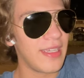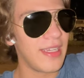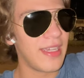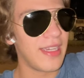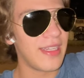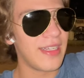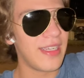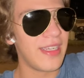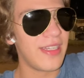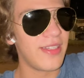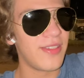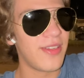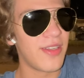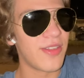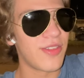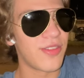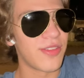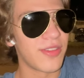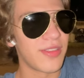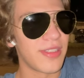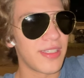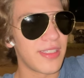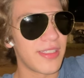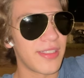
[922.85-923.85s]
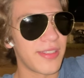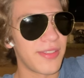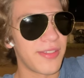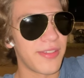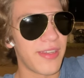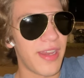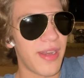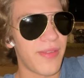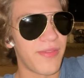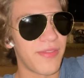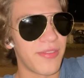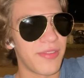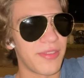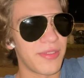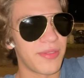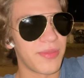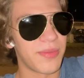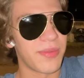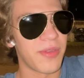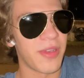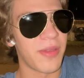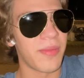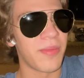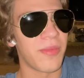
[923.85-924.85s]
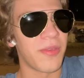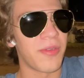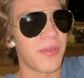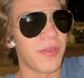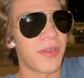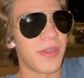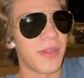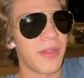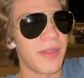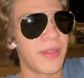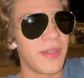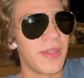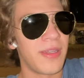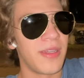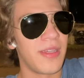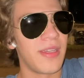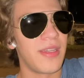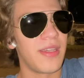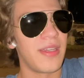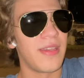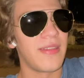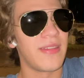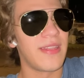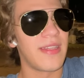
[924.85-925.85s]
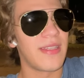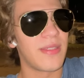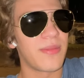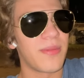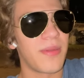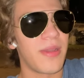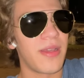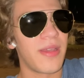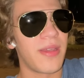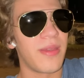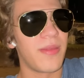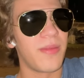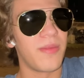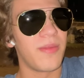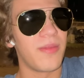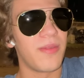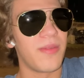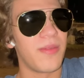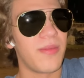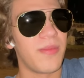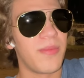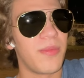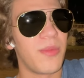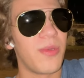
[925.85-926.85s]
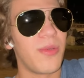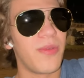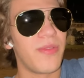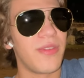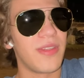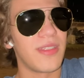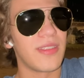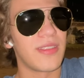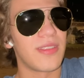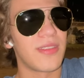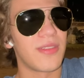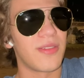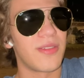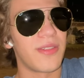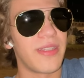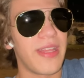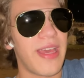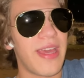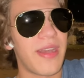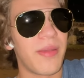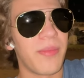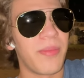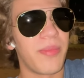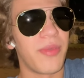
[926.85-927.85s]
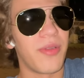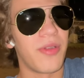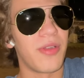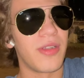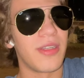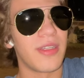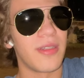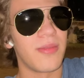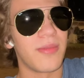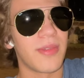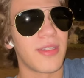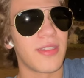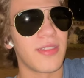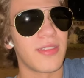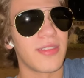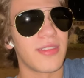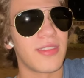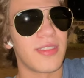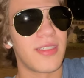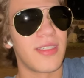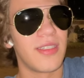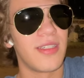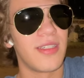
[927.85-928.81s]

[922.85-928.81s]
And I know I should listen to that voice way more. And that's why movies are that important, because